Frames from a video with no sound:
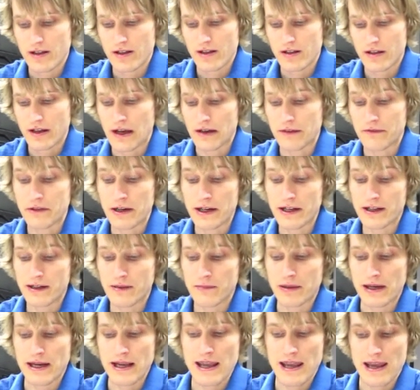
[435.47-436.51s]
Not writing
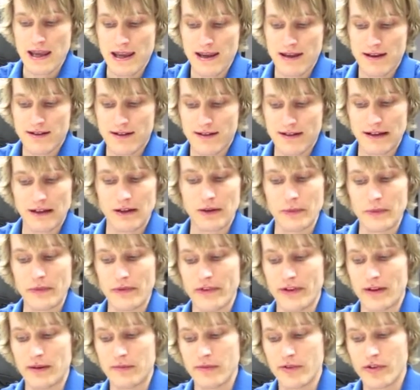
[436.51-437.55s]
by hand helps
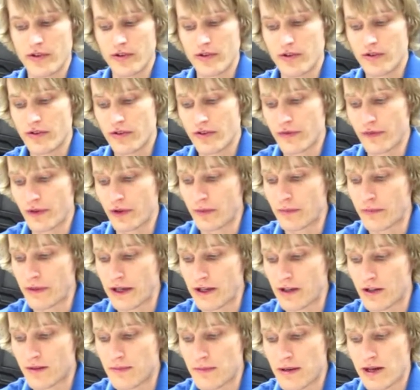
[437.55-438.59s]
some students feel
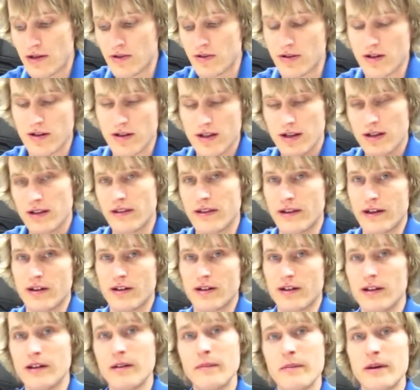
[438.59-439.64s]
better about their
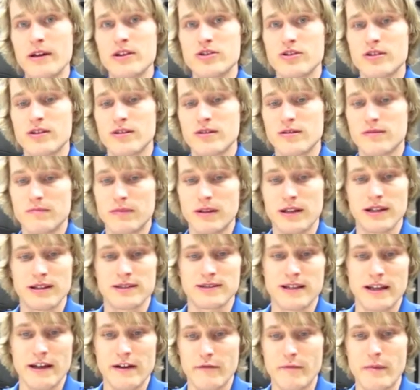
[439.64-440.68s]
inhibition
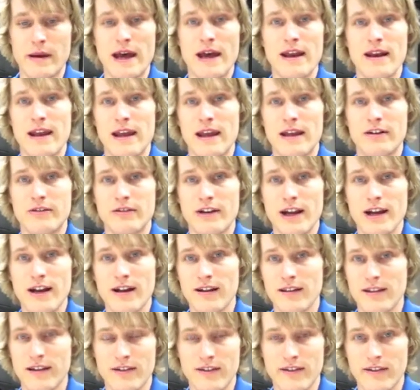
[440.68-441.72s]
because they have bad
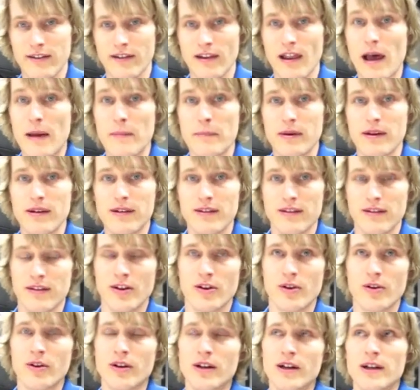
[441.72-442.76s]
handwriting that's sloppy.
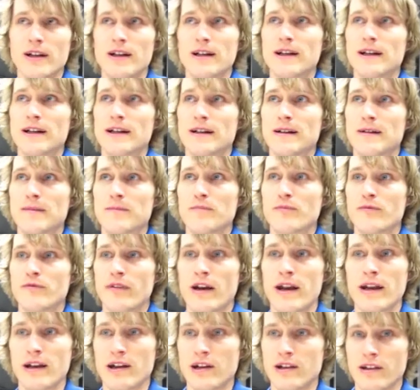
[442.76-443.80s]
So
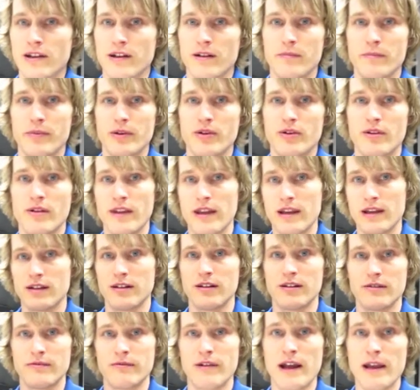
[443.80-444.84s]
writing on the computer, they
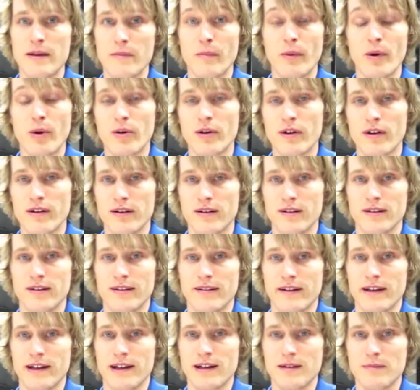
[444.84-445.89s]
could write more and
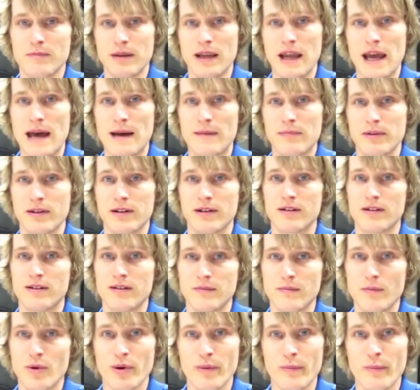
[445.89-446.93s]
be happier
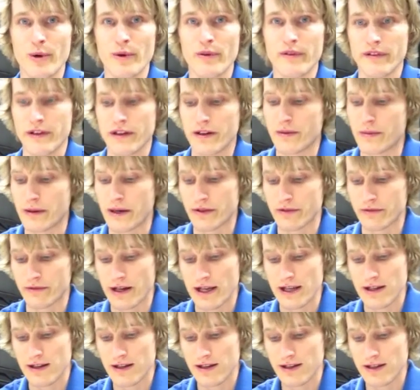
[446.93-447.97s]
and more motivated about
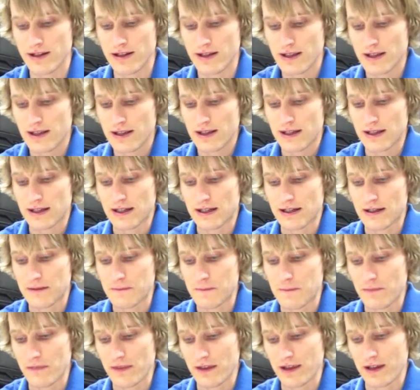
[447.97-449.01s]
writing.
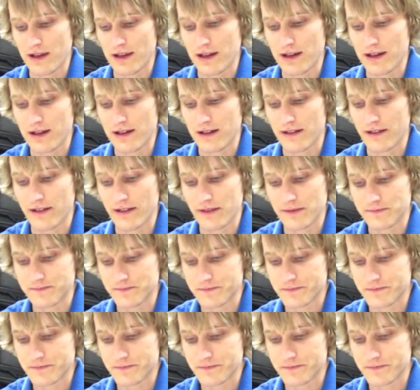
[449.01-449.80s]
And